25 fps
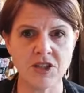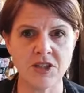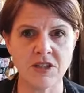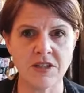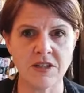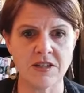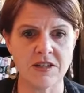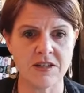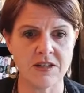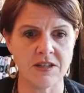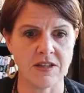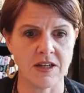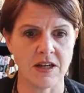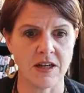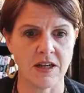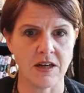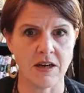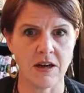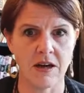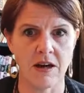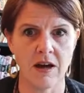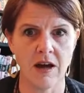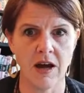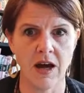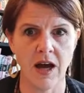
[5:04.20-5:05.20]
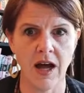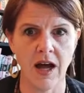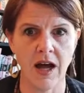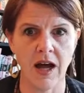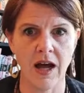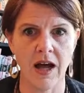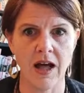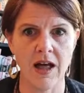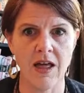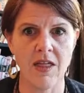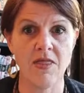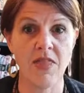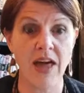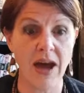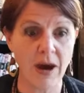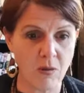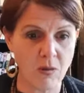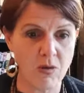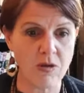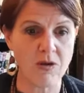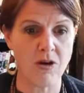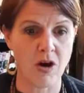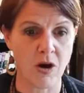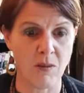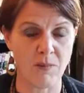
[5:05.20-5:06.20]
in the sink. That
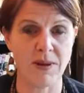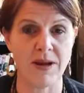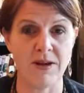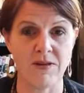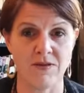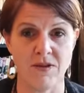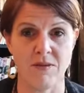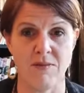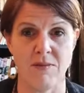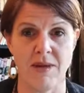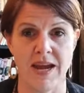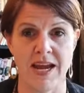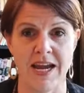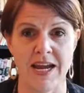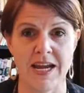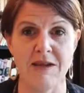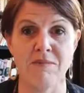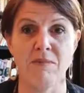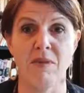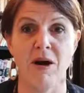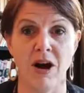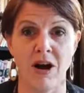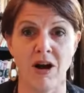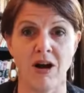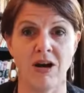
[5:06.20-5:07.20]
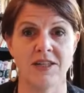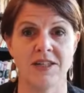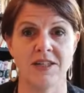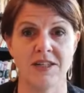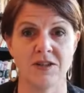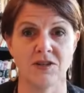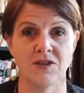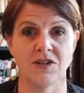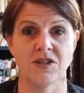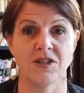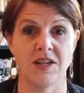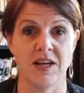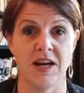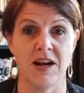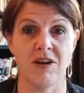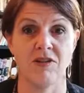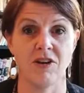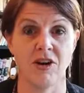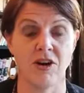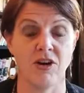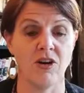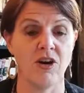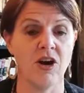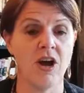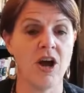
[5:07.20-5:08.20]
would not be, for me, my ideal
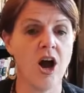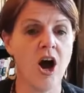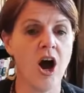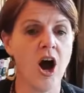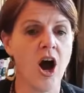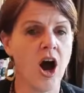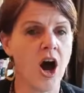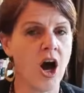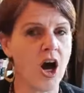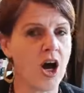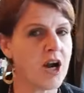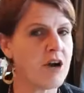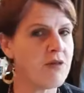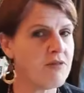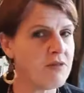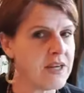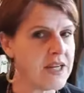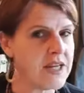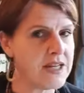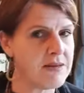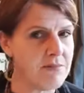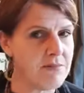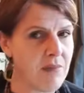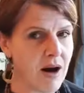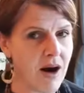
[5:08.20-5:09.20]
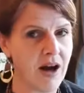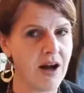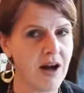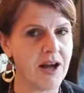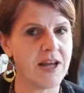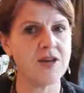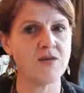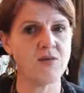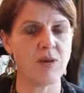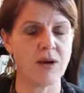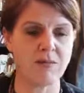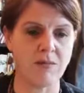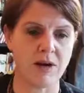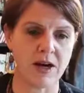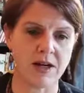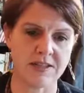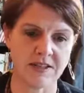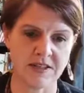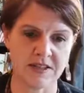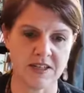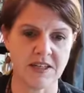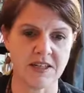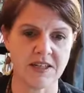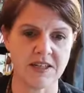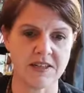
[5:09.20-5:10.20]
scenario. I don't really mind when my
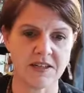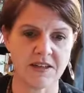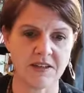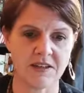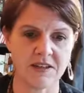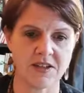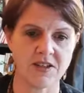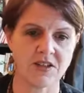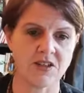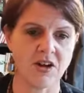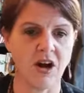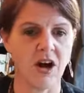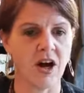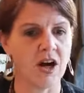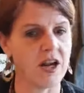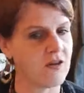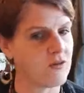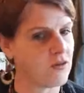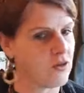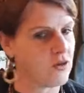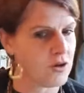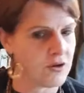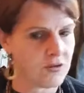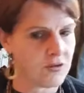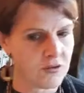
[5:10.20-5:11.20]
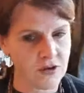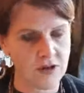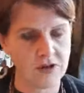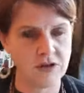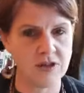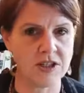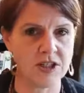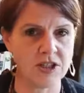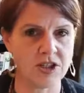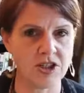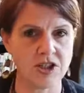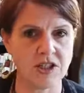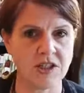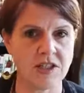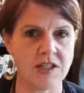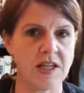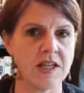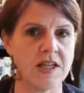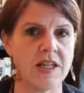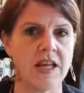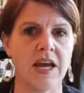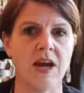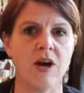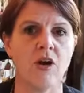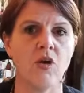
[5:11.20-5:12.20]
sink is at the side. I've got a few dishes
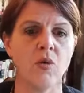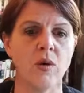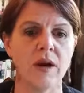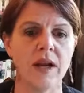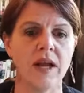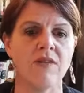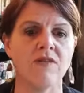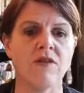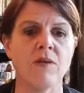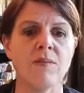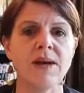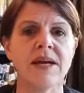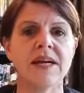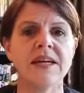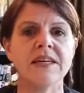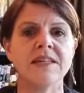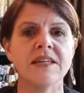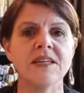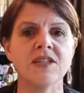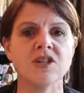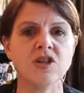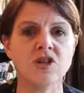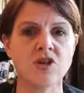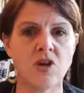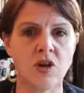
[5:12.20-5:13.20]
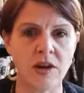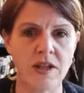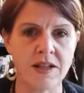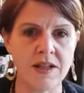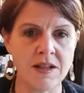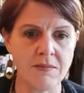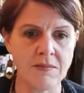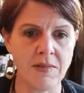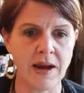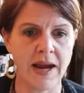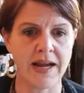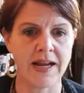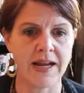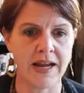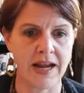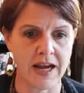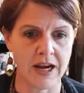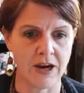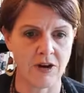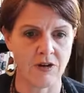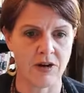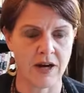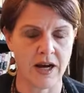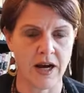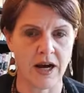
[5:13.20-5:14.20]
in there or whatever, because it's not in the main
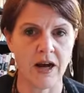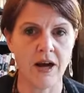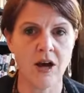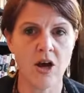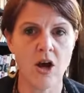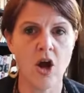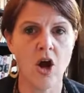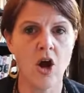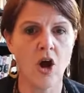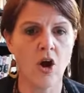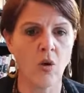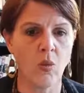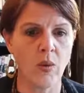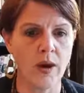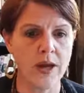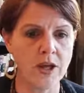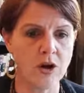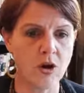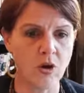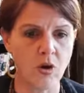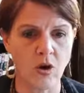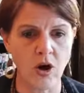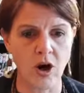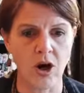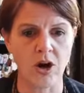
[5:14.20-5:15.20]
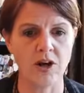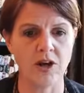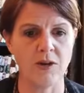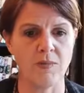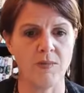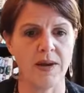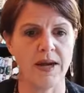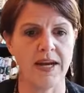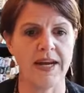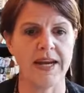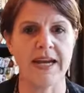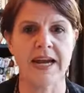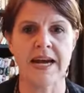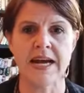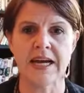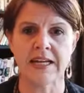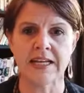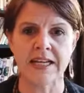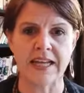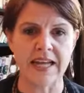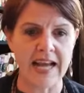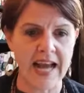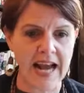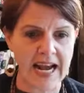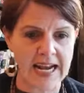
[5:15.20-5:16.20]
area where you're going to be
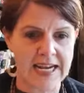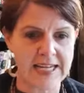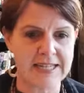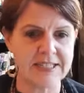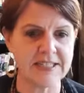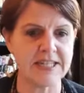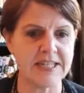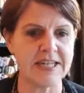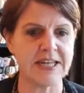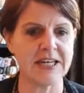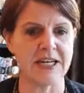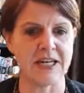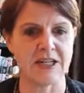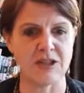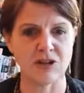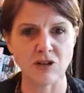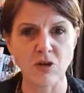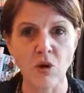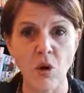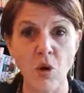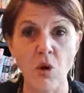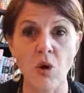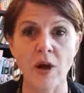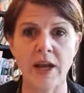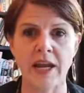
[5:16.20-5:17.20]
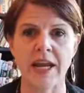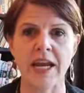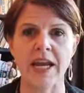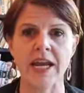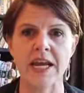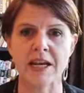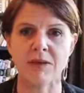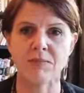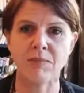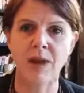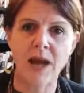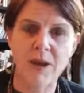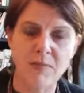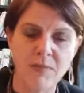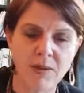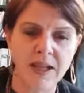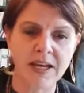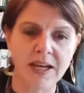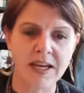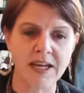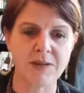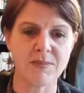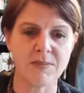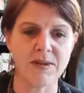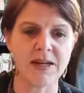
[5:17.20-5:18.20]
liaising and talking, and people are
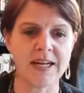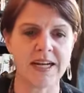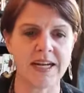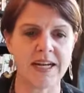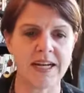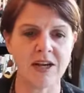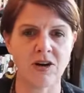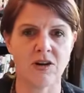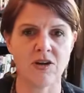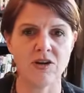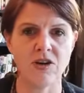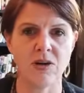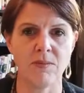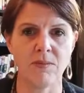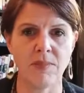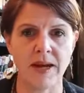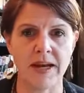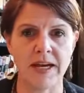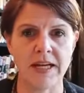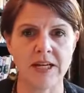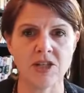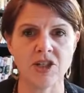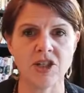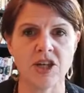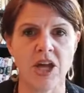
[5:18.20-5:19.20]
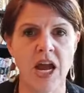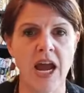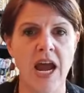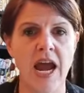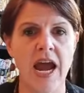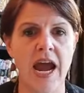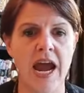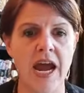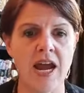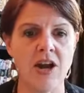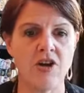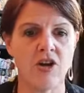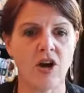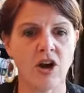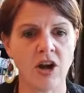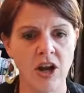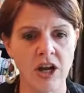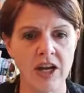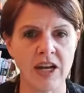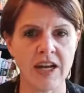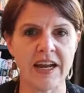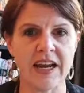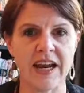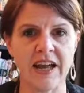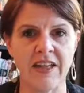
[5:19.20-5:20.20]
going to be leaning on your bench. And not
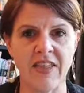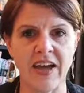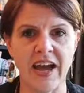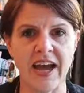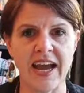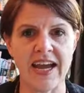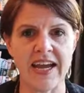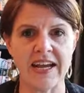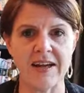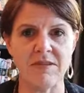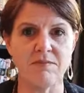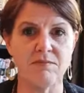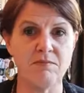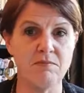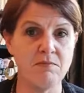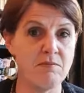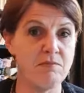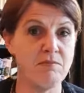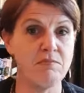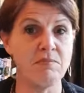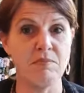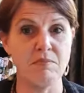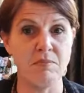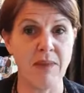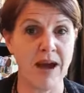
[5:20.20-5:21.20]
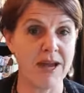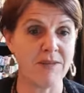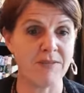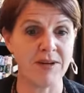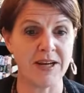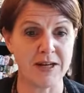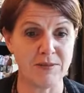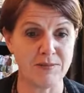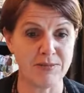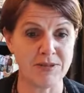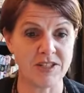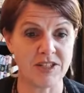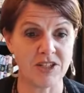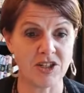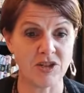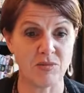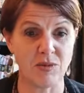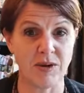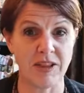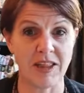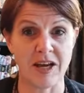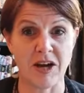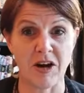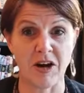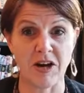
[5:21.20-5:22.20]
only are they maybe in a position
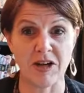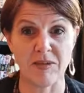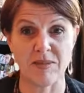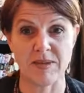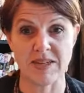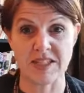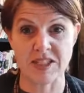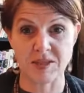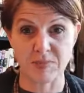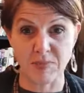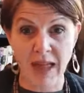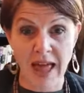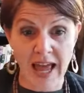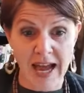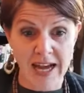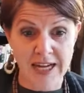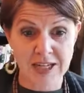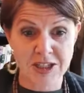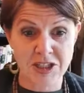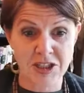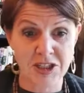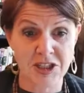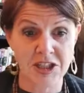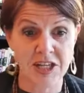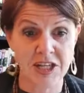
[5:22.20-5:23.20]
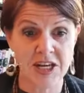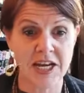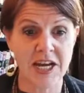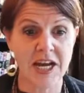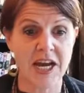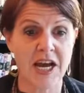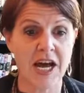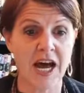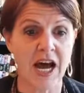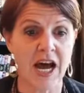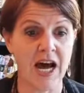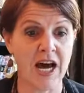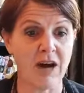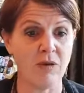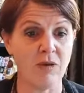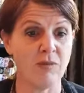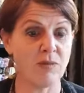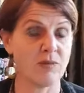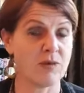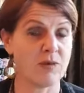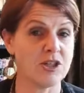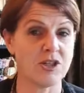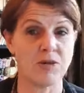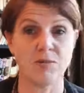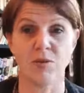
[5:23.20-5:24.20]
where they're going to be splashed
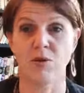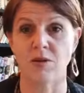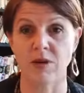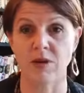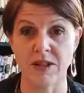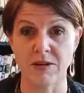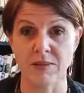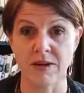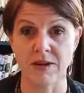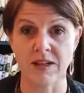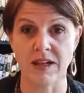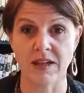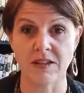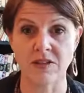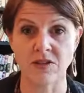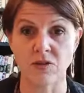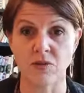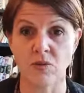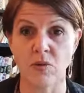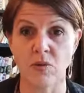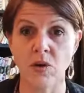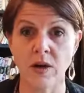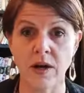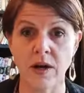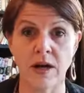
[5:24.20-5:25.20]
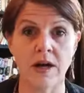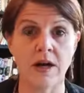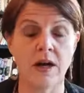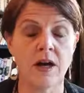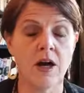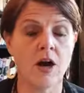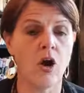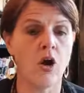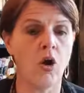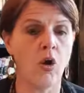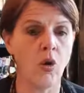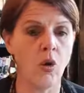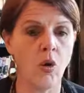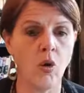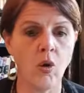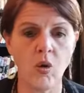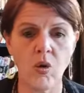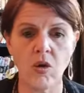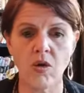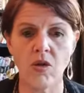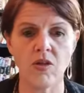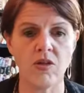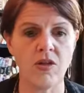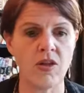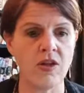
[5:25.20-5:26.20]
because you're pouring them a glass of water,
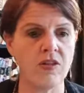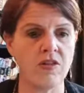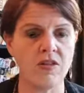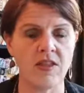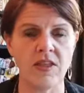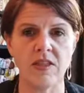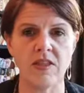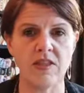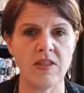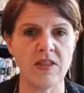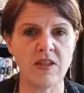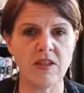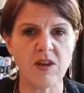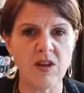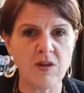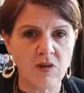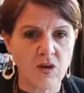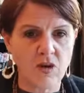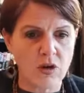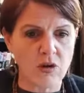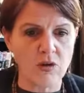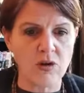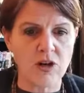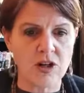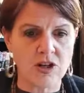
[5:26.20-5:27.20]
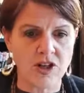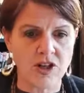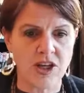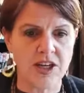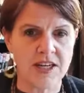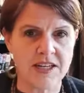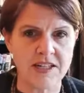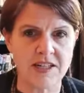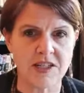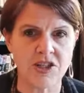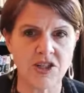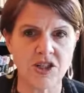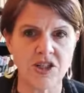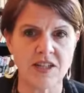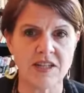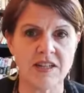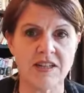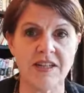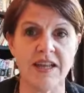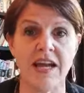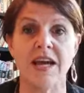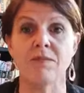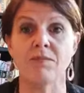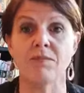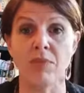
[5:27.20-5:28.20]
or that you've got all your dirty dishes in
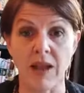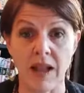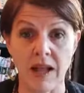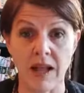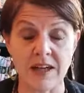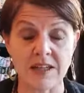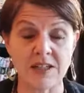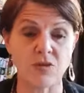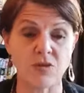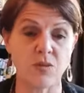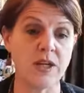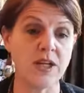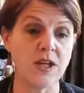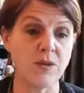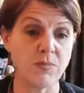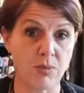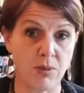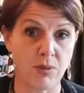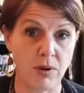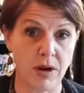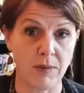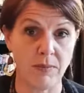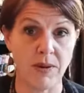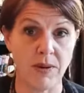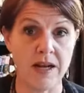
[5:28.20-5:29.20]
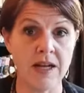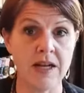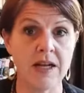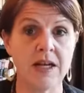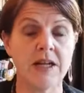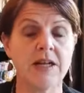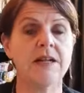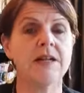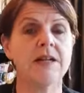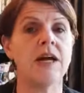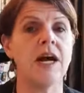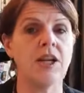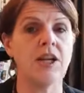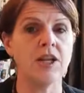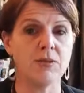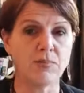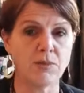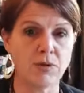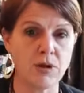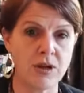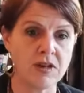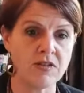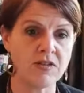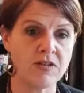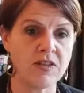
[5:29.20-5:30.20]
there. Plus, when you're prepping and you're
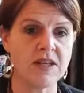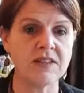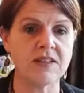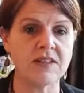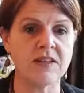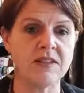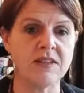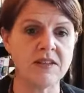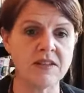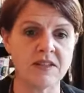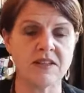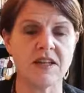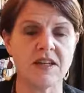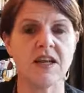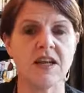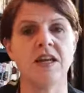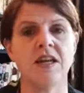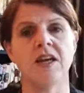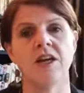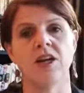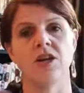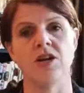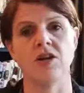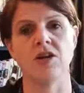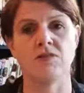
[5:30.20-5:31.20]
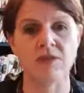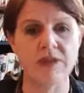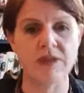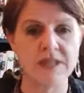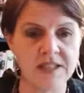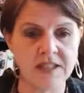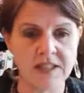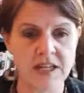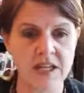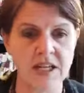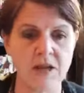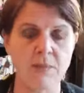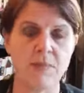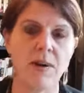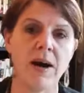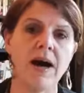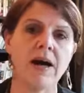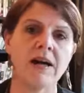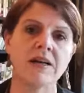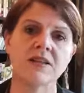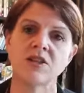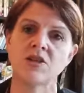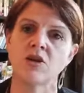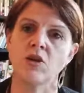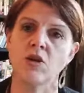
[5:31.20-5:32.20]
putting things in the sink and you're rinsing your
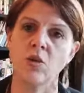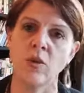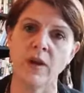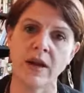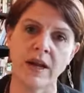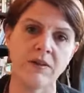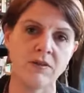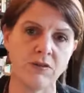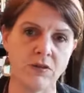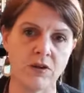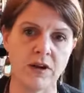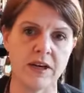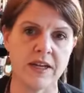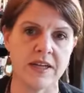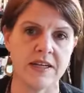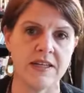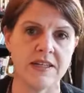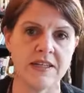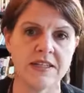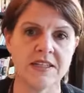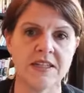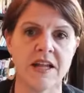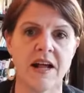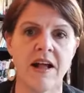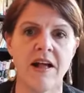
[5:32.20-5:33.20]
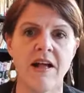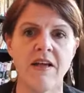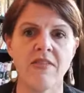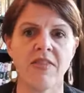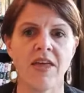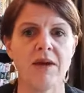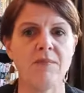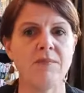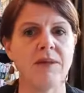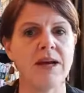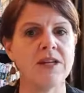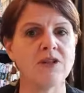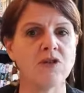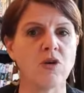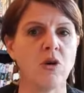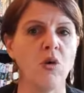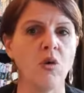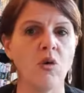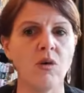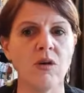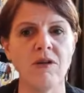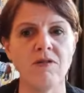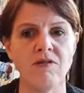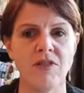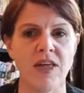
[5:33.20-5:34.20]
pasta or whatever it is, that means
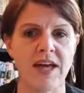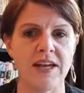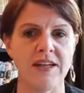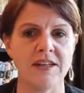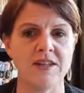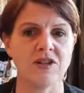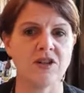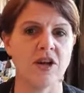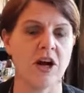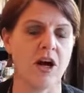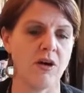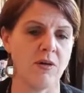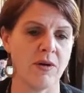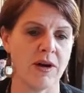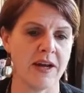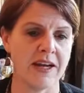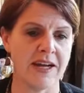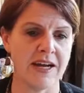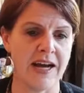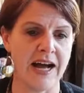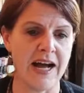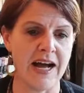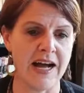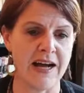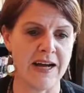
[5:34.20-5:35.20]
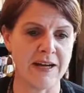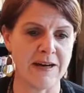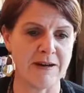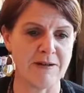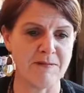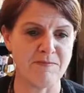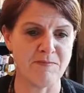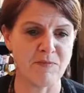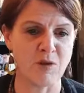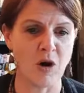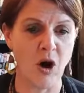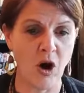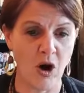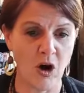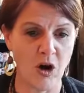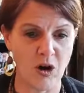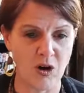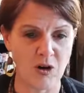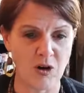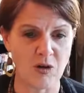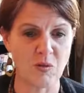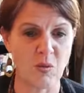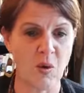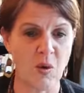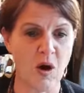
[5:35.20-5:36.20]
all of that is going
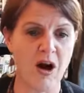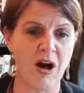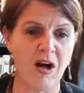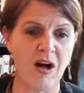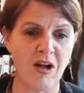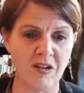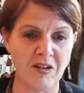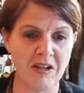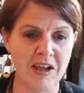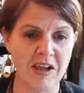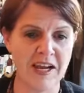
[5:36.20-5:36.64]
on while